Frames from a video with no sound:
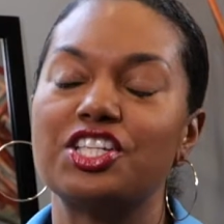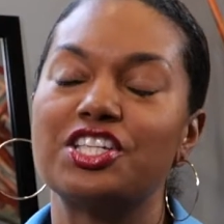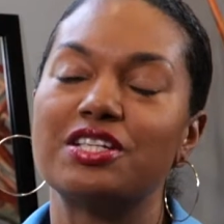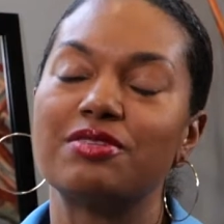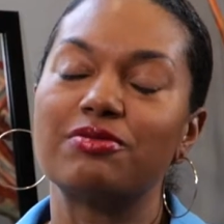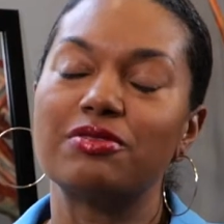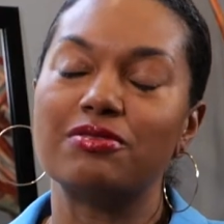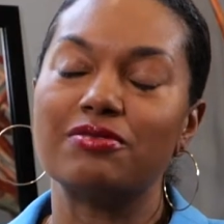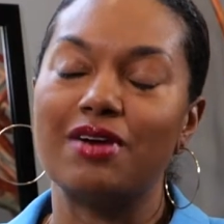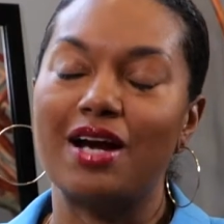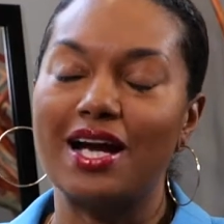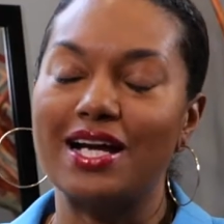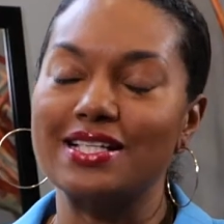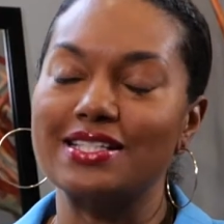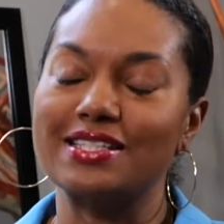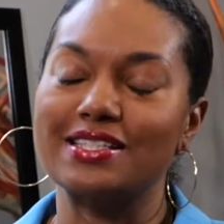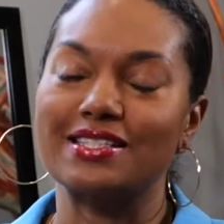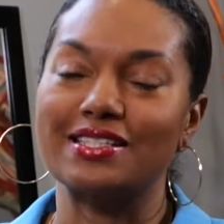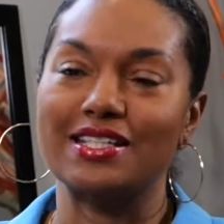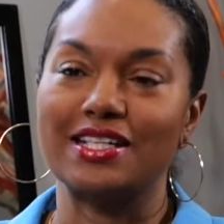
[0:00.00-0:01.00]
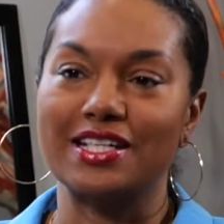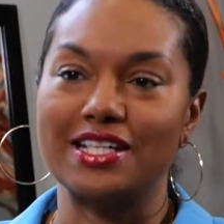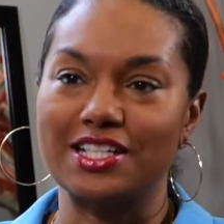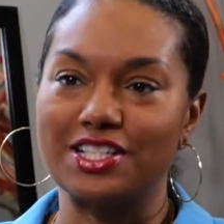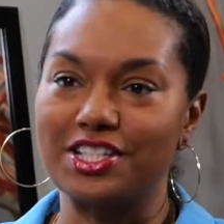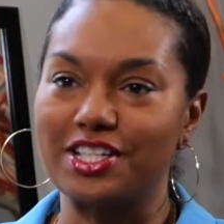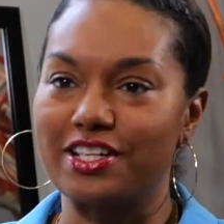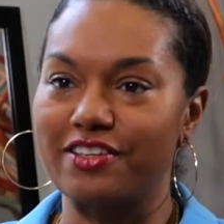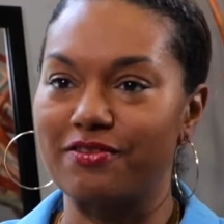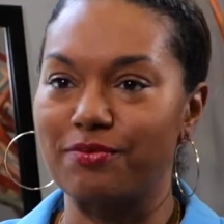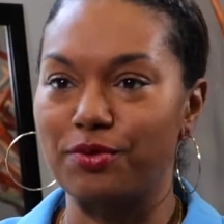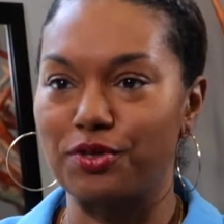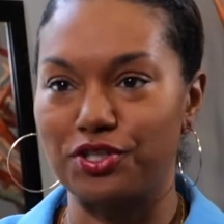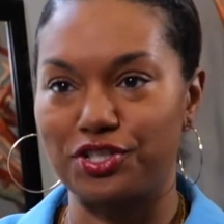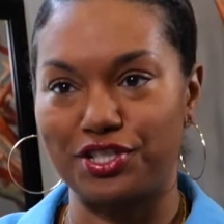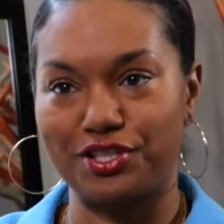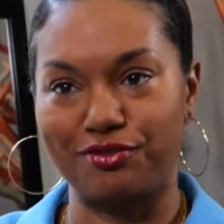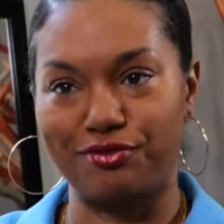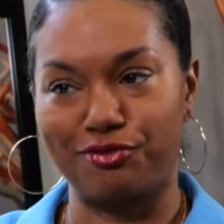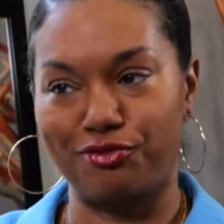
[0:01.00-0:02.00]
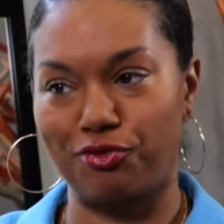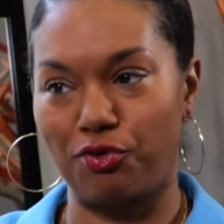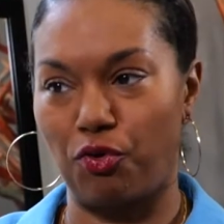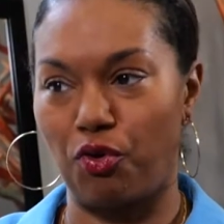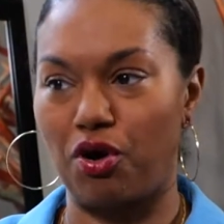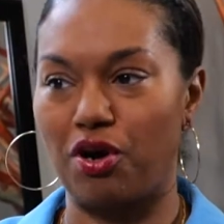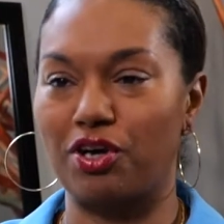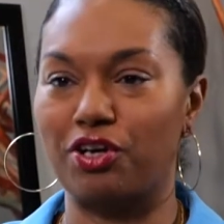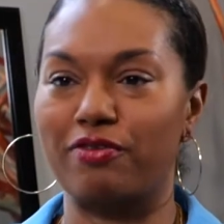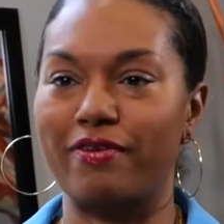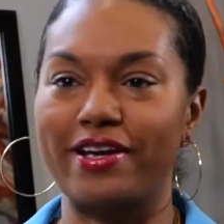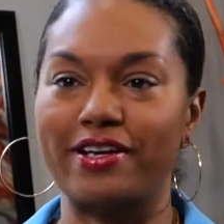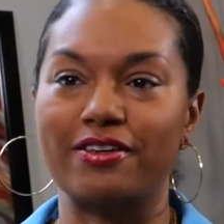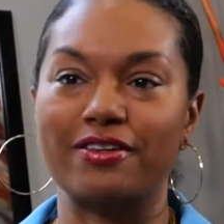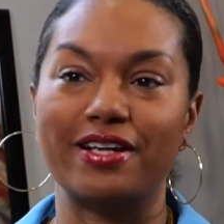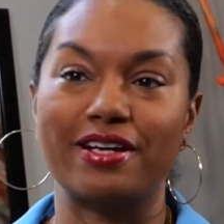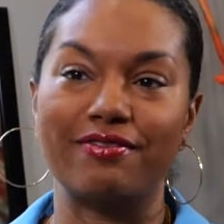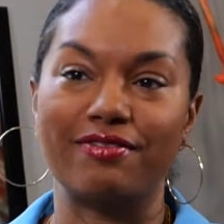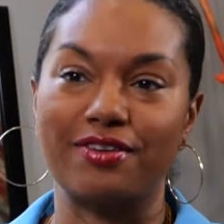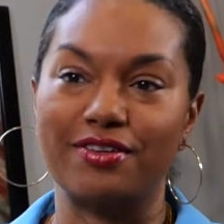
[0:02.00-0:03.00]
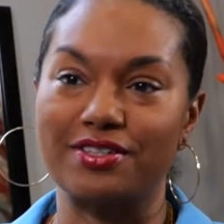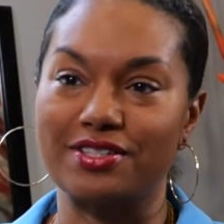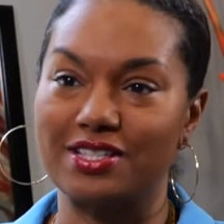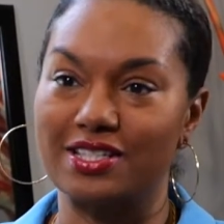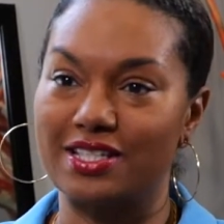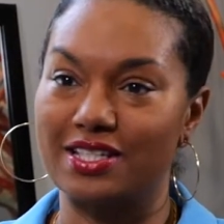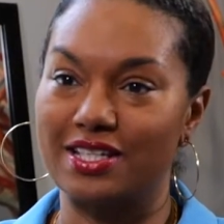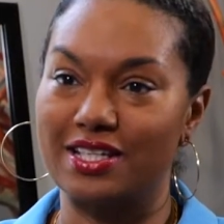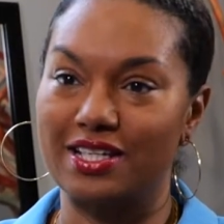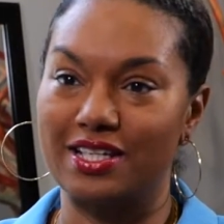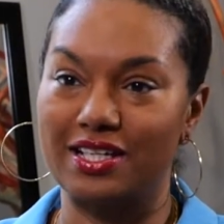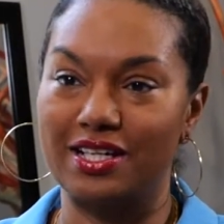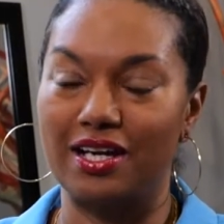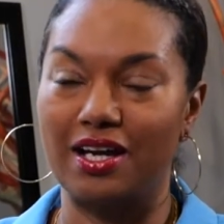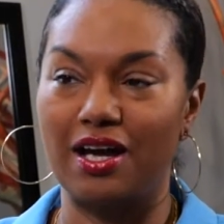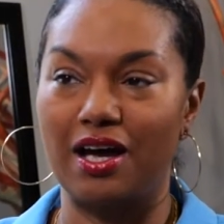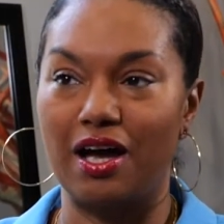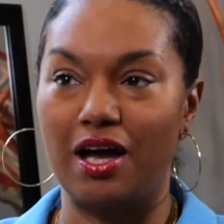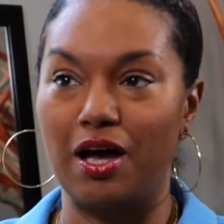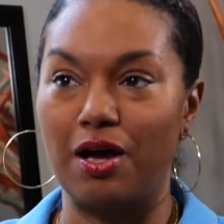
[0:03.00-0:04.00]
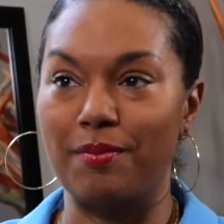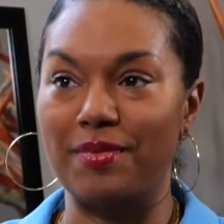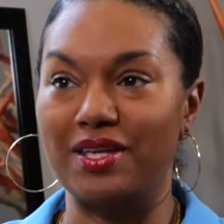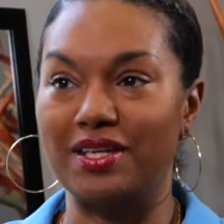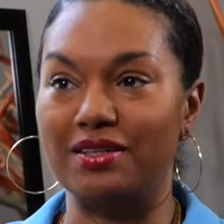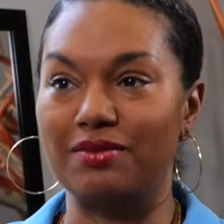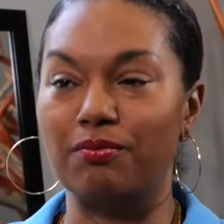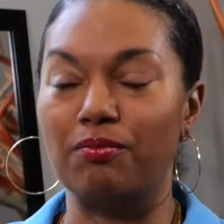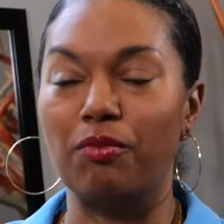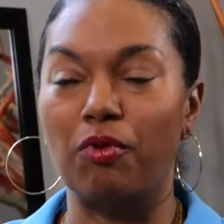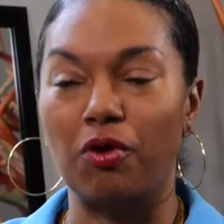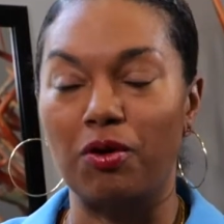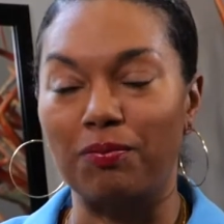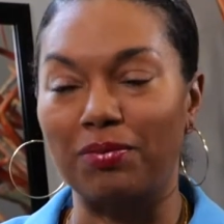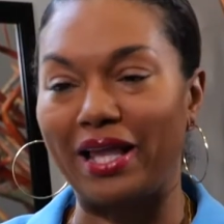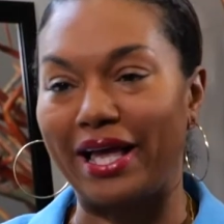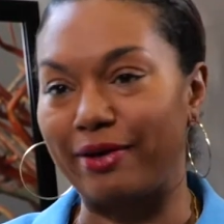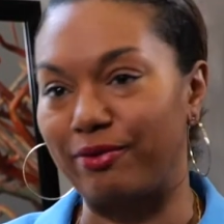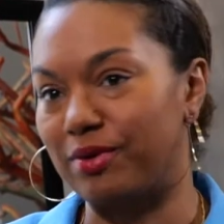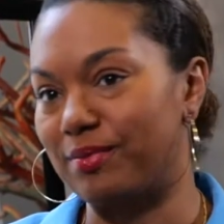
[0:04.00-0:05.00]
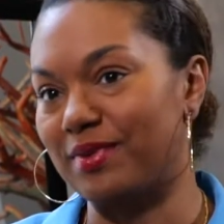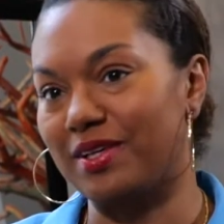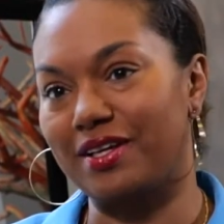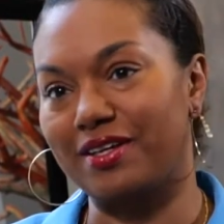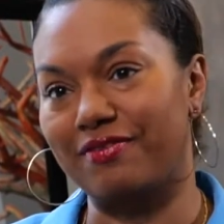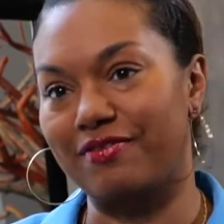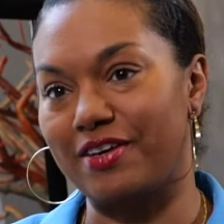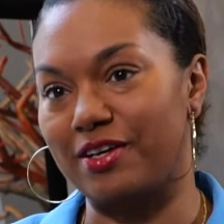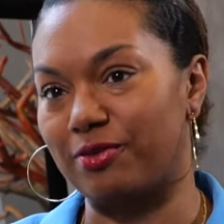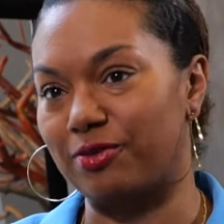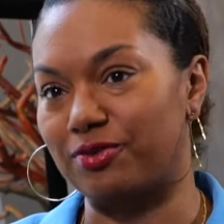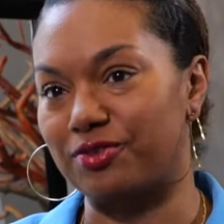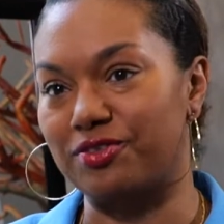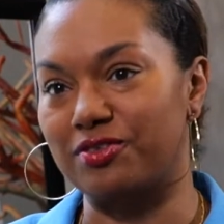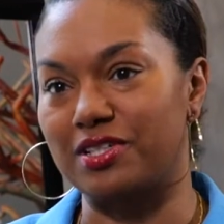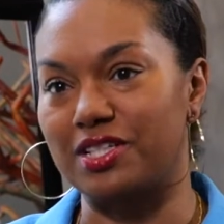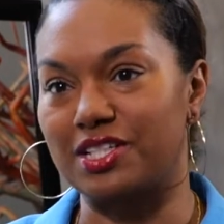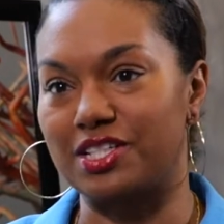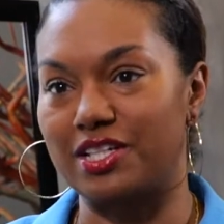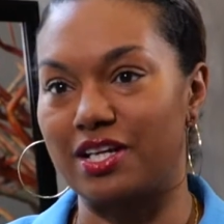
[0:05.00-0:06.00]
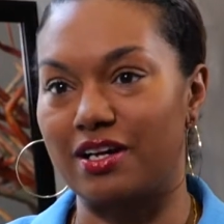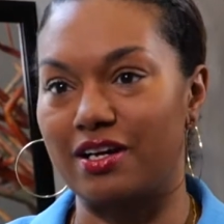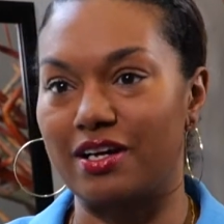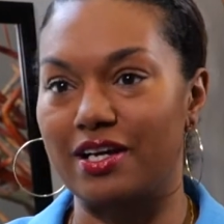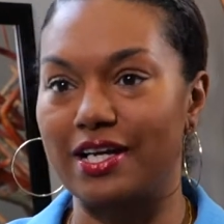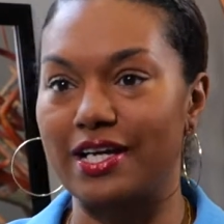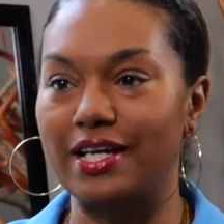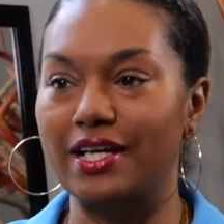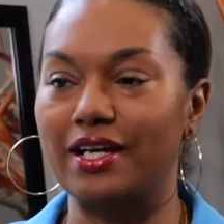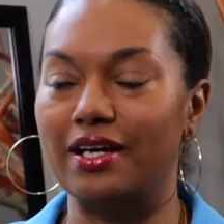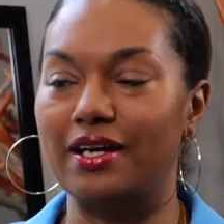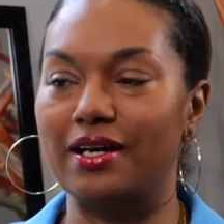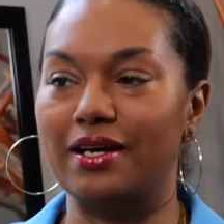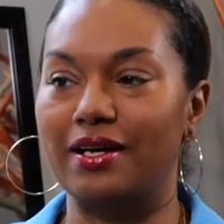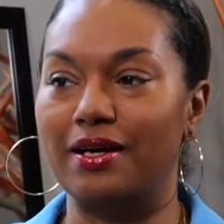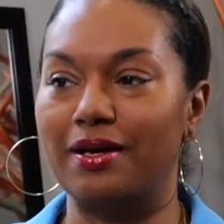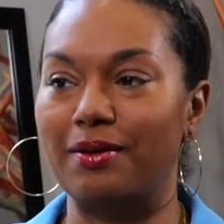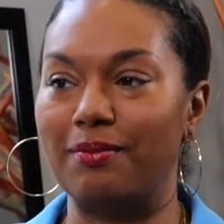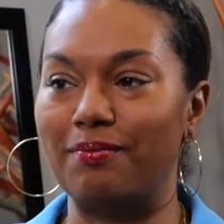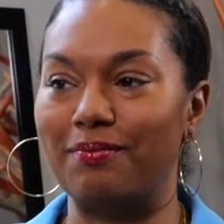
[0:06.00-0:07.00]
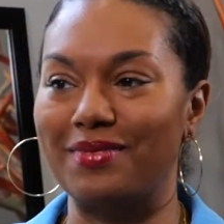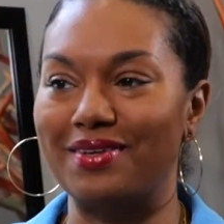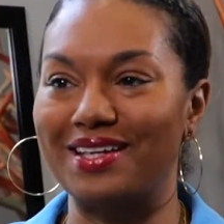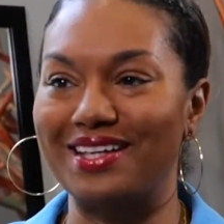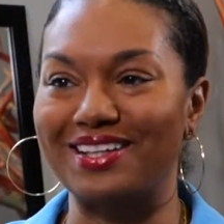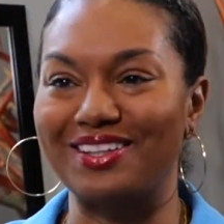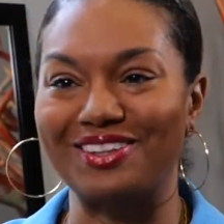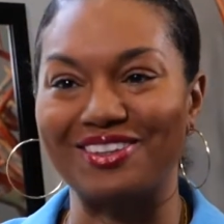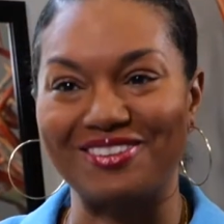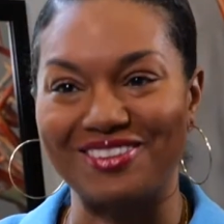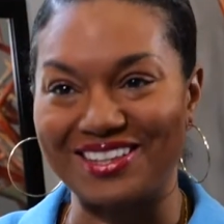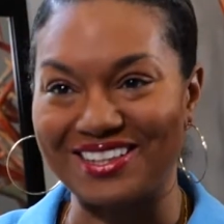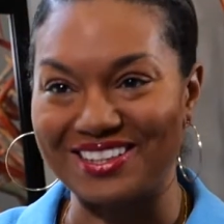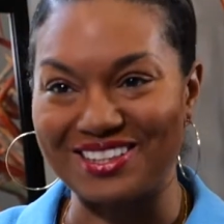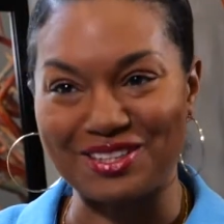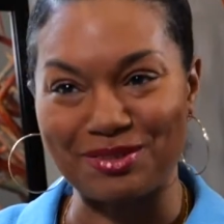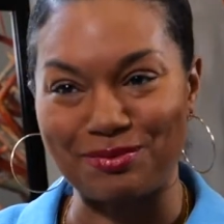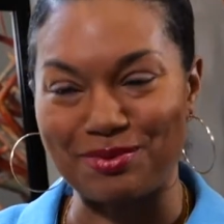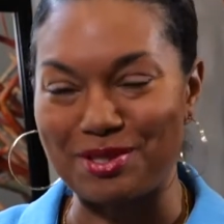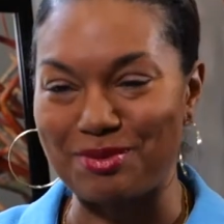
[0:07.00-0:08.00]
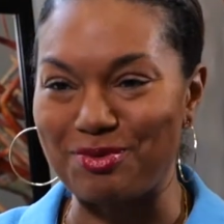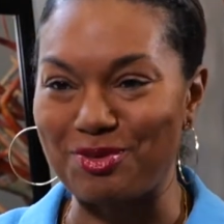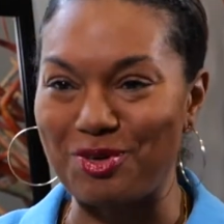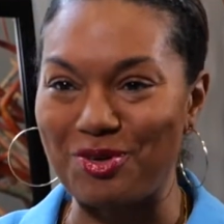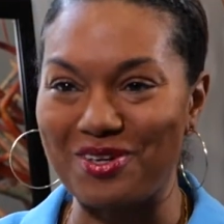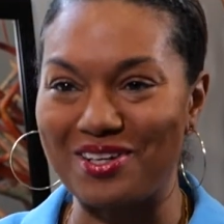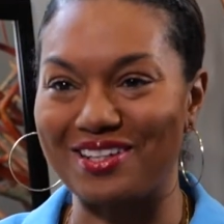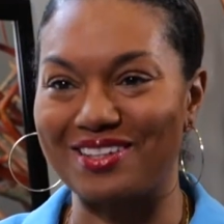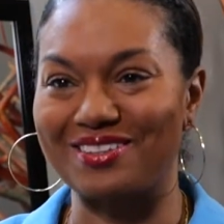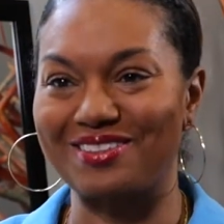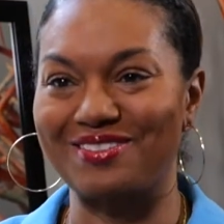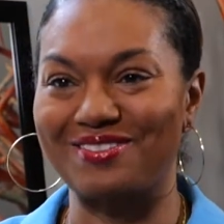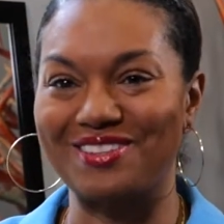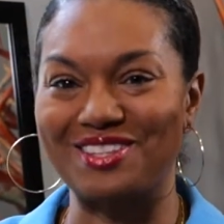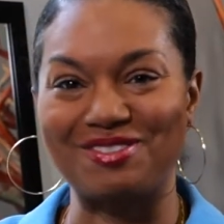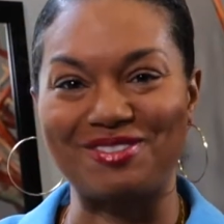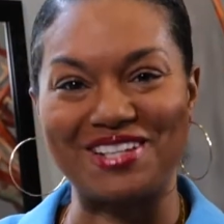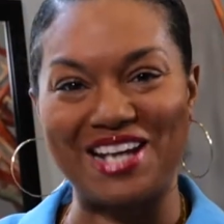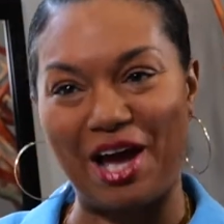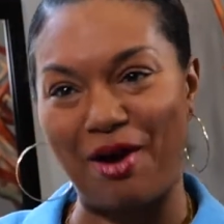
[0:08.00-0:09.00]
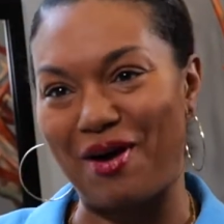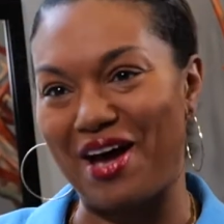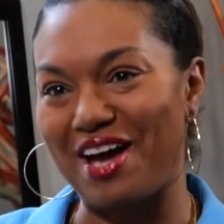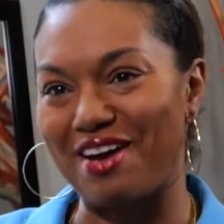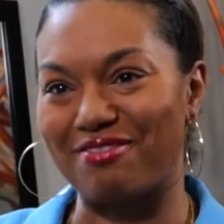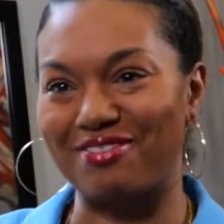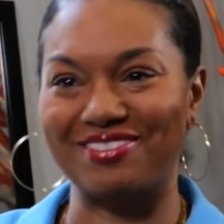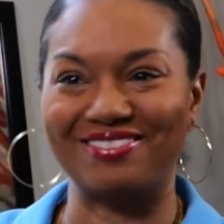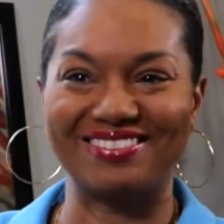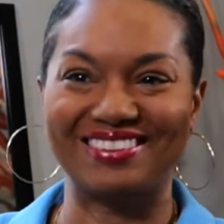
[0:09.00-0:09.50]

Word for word: She Will Rise is an initiative pushing for greater diversity um, and more black women on the federal judiciary, um, including the Supreme Court, which we now have.